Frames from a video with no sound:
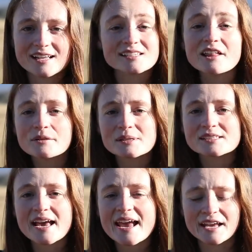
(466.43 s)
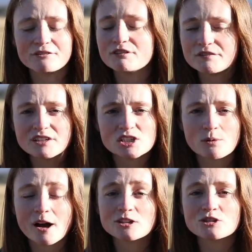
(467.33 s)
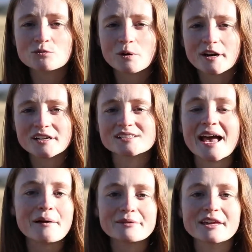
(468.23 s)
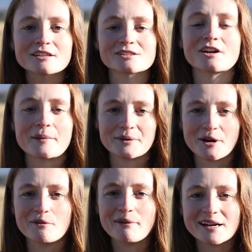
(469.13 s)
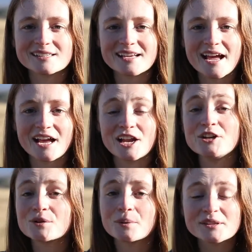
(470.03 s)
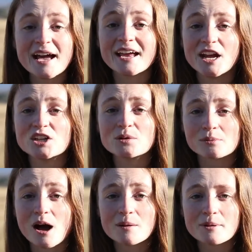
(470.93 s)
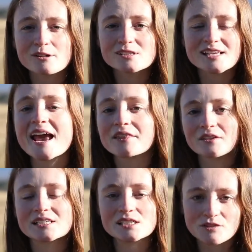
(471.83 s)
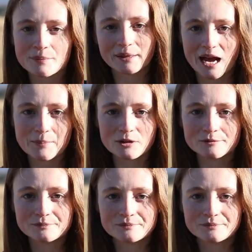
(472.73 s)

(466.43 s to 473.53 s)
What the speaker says: Tell them to say in 50 to 100 words how would they describe their own wedding day, and you can put that in your blog post saying this is from the couple.